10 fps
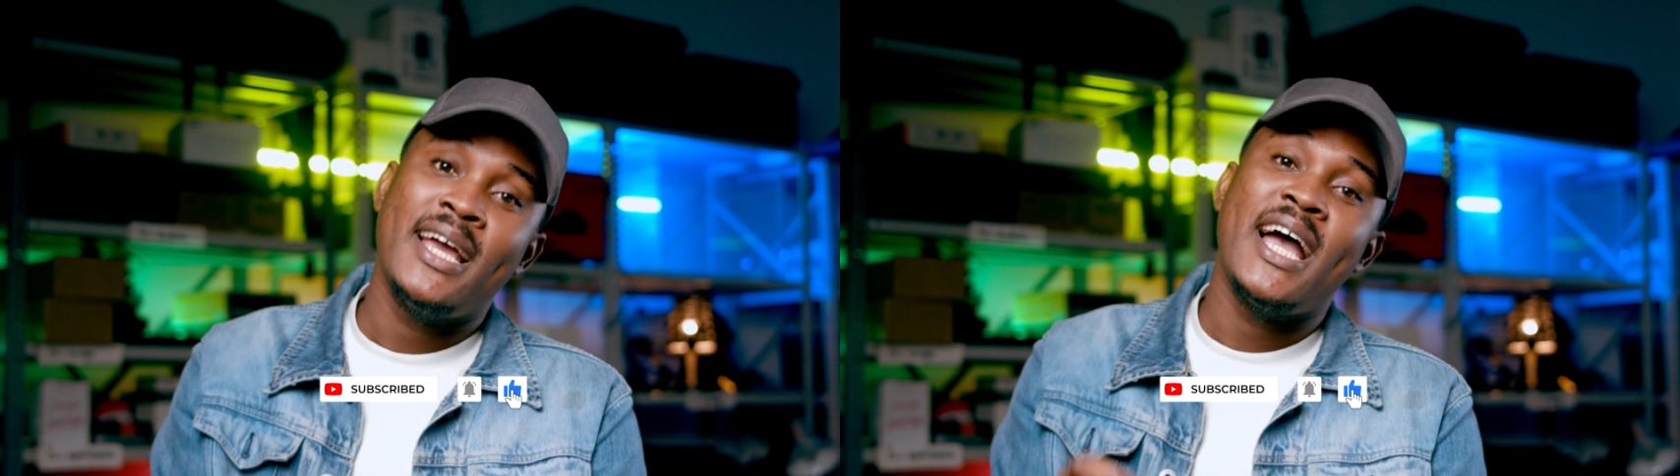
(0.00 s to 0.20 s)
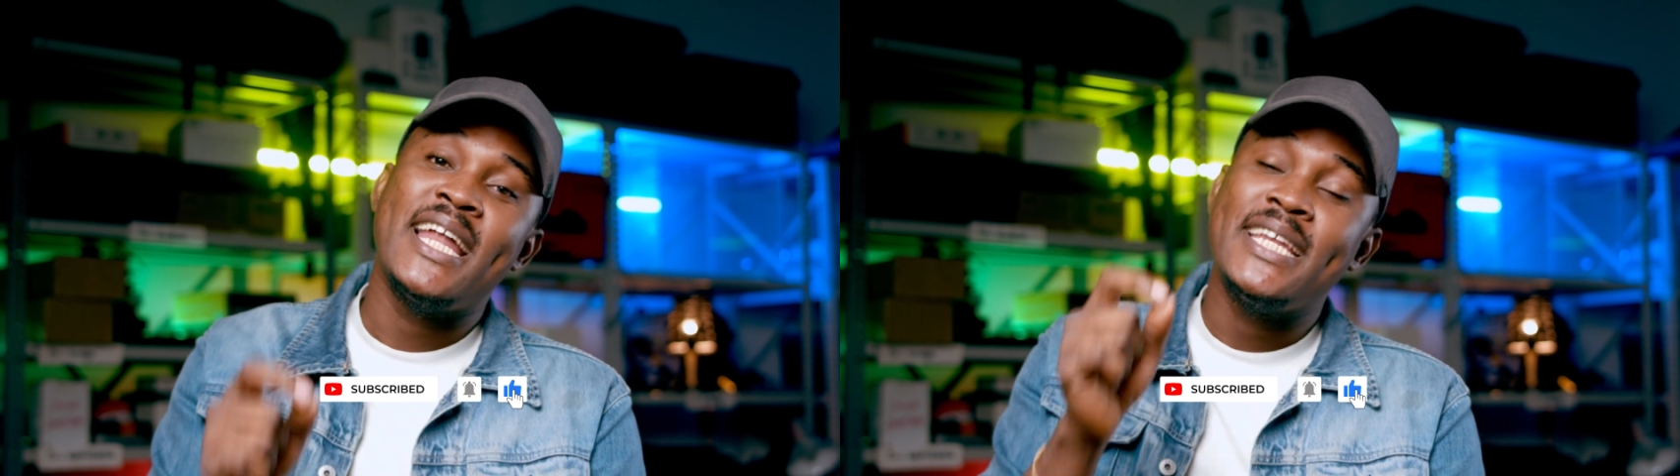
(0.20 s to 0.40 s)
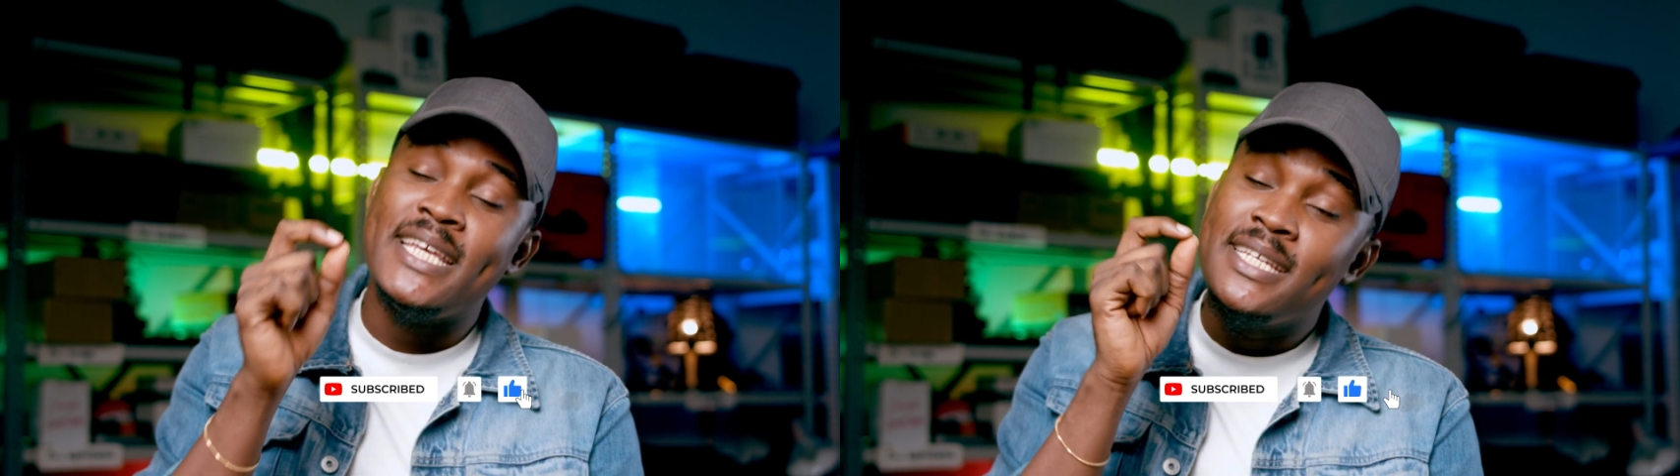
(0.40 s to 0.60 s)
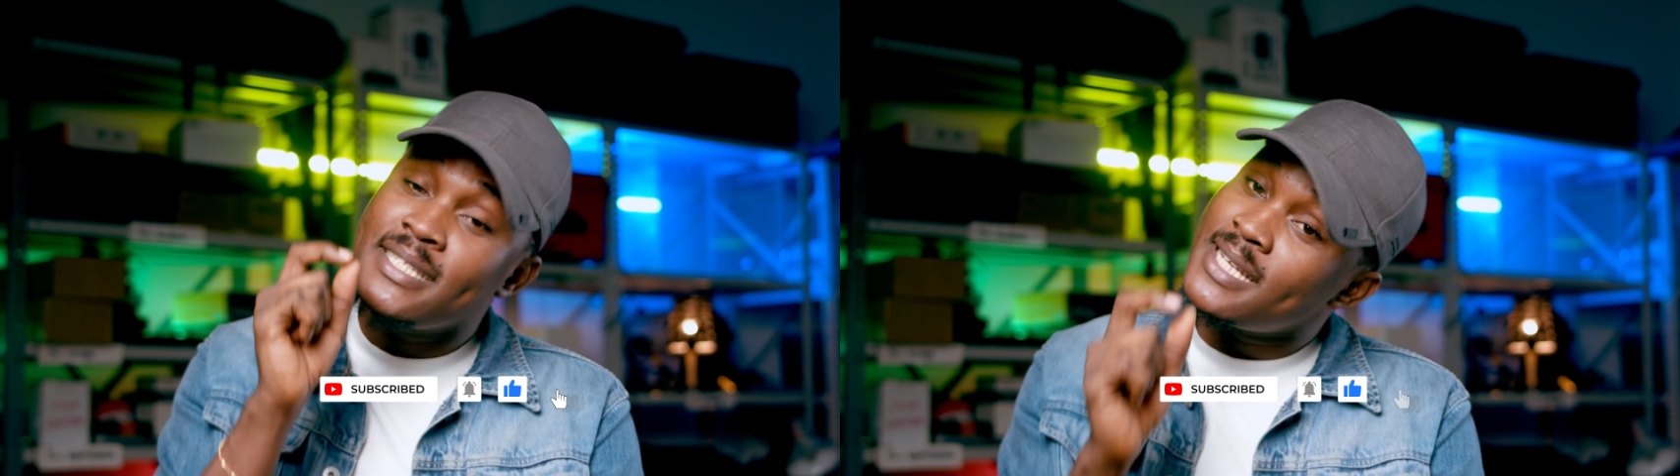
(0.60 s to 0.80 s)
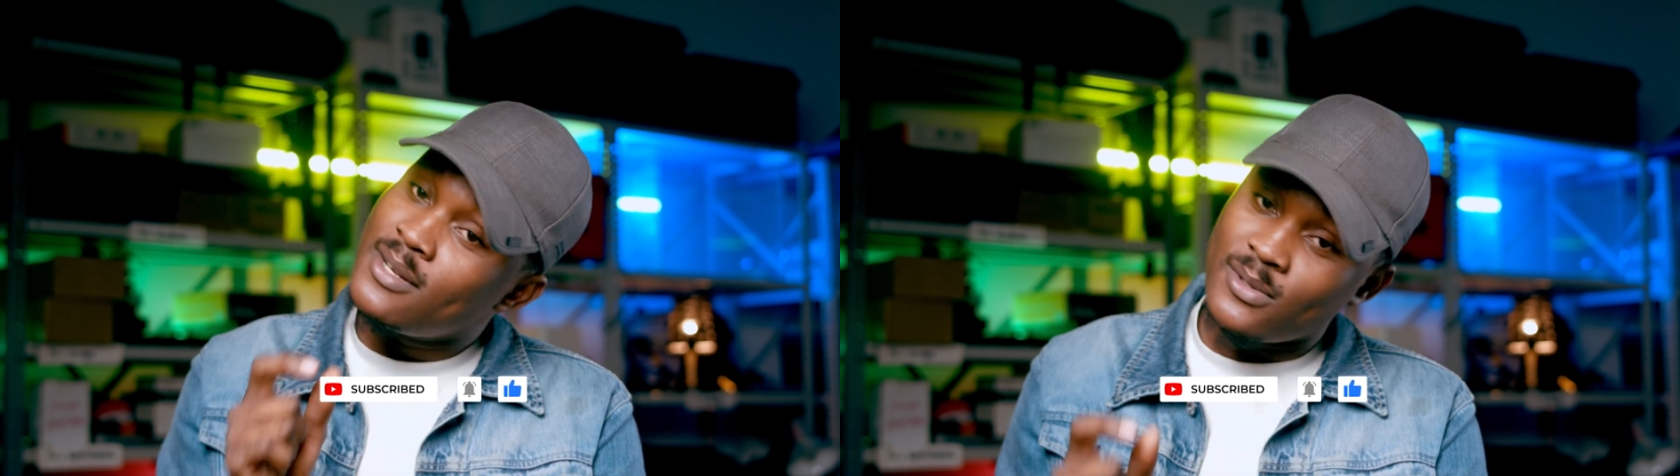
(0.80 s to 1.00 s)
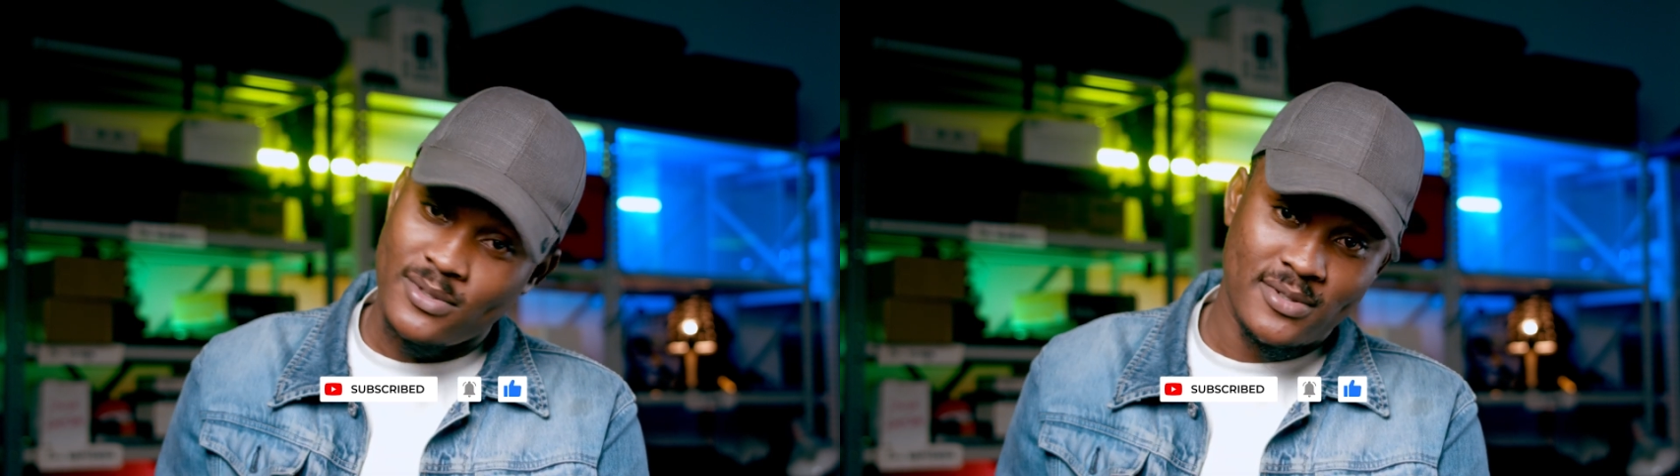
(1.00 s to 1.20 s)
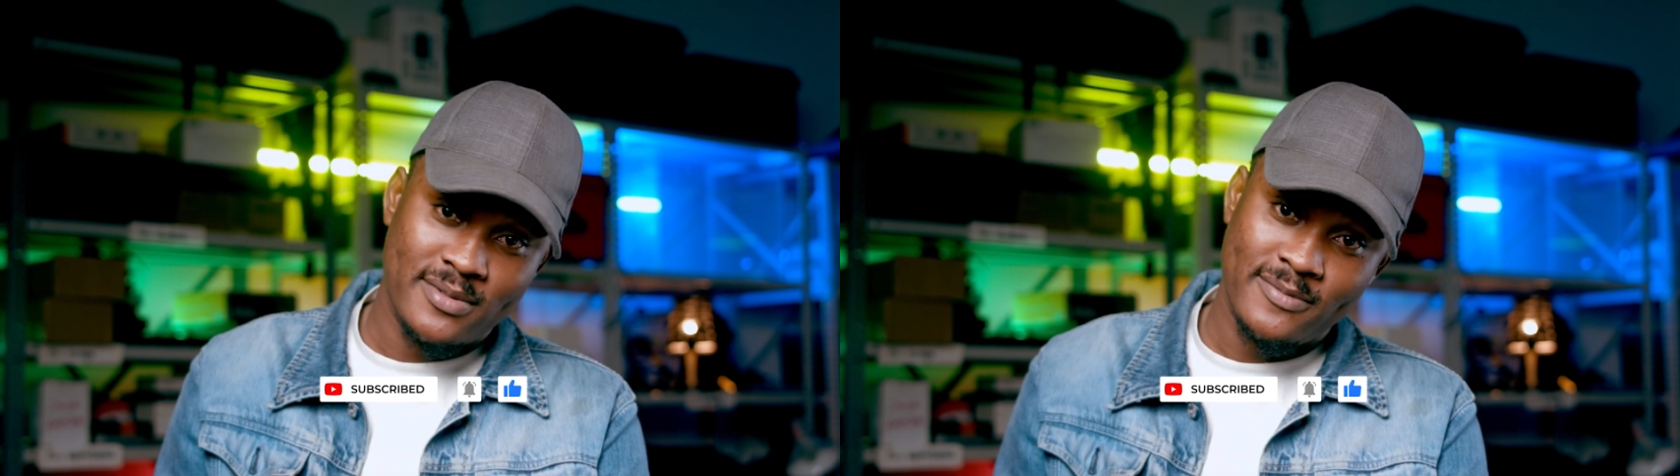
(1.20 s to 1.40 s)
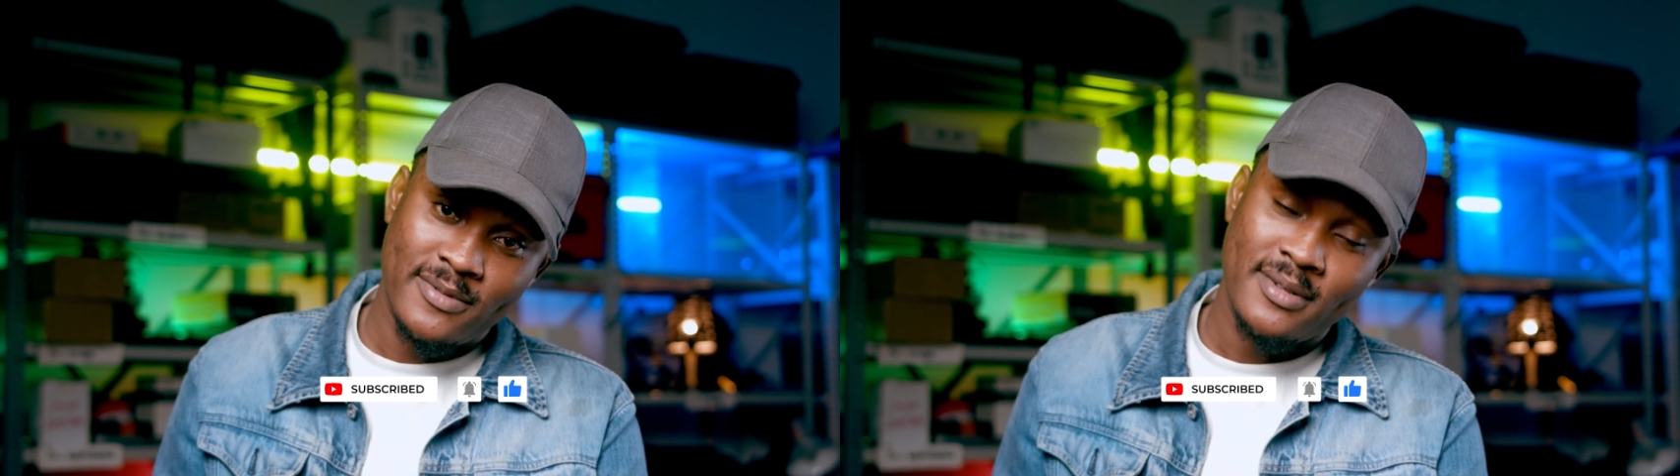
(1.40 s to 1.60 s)
and hinted us
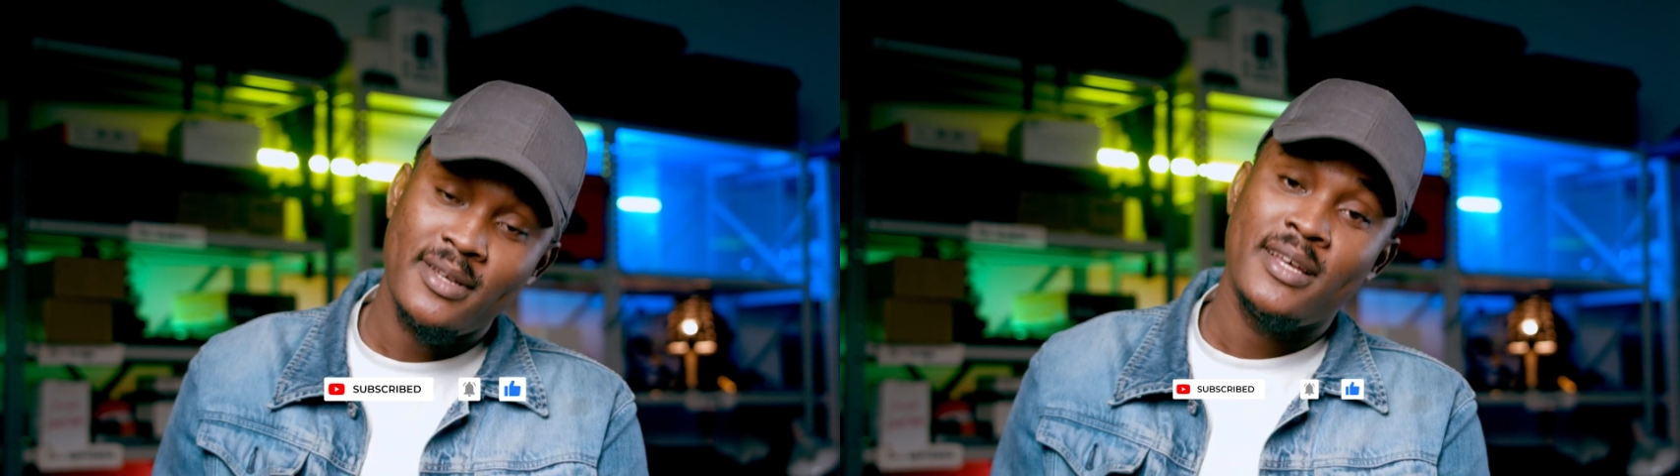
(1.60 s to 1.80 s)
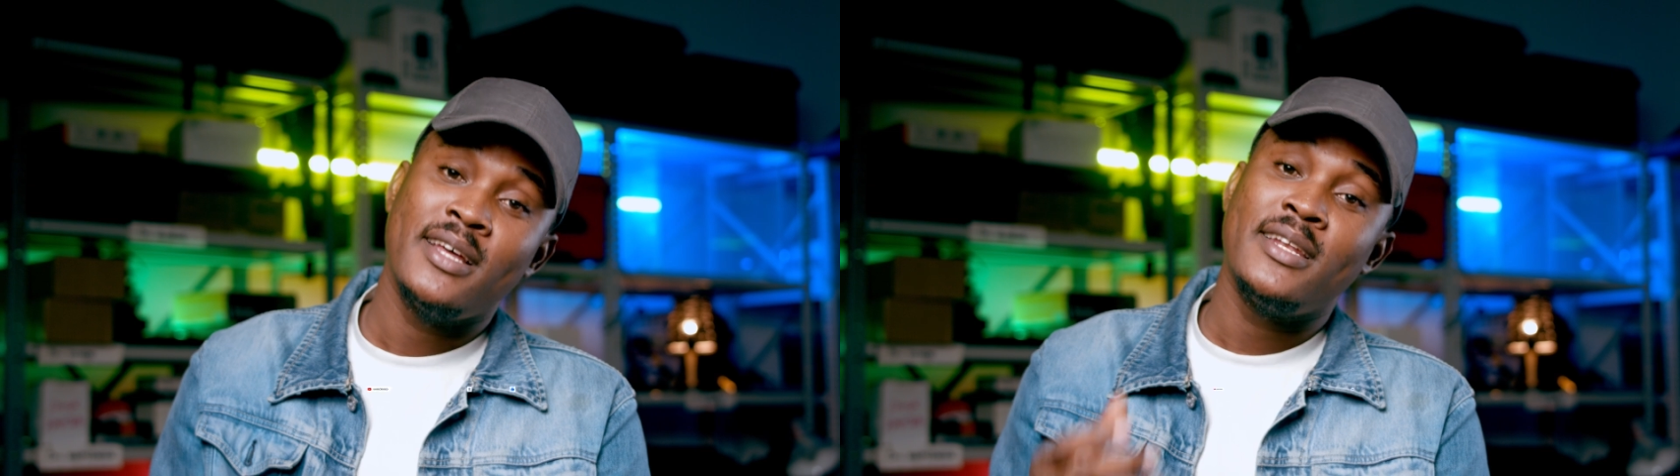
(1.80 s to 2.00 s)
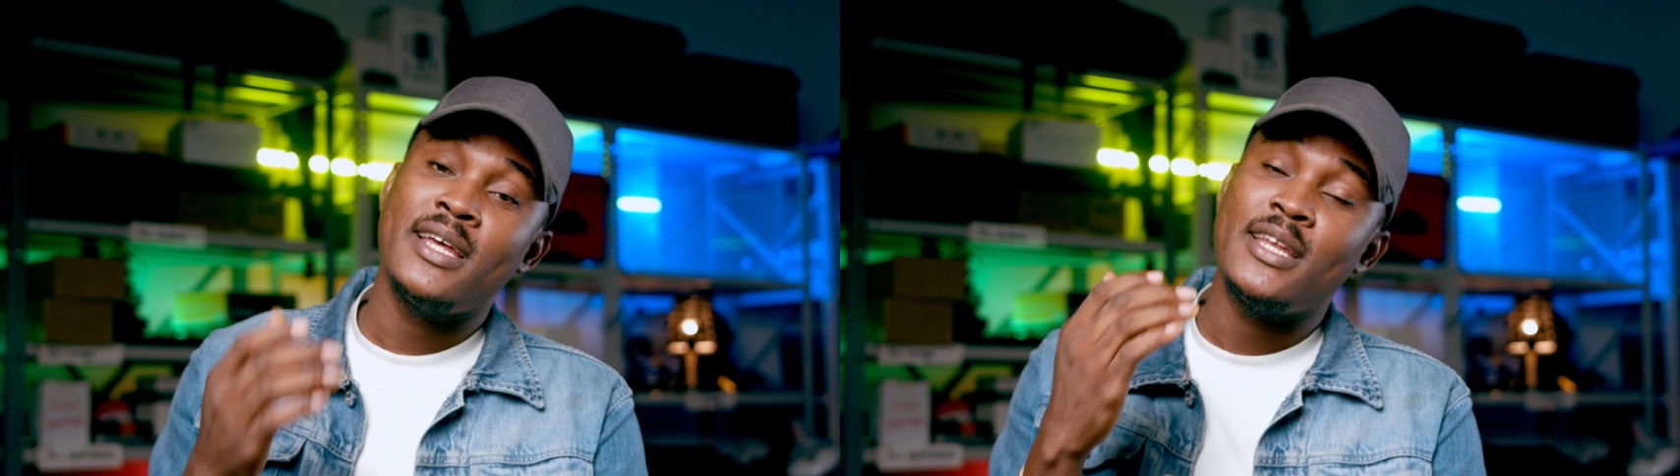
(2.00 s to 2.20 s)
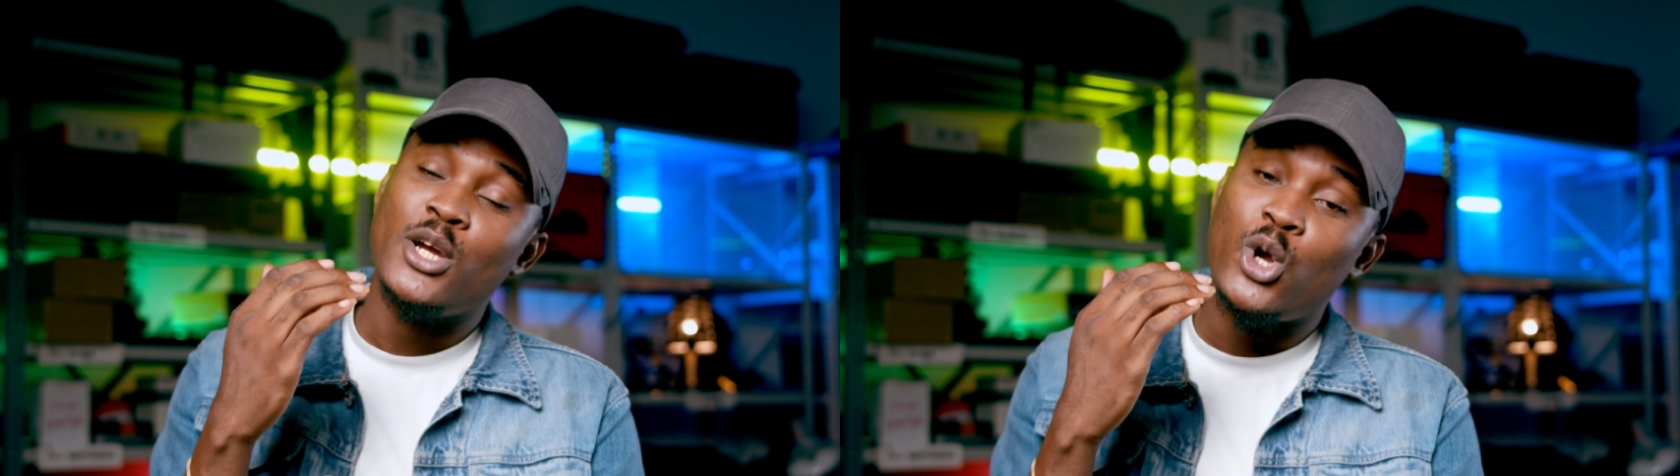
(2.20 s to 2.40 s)
that they're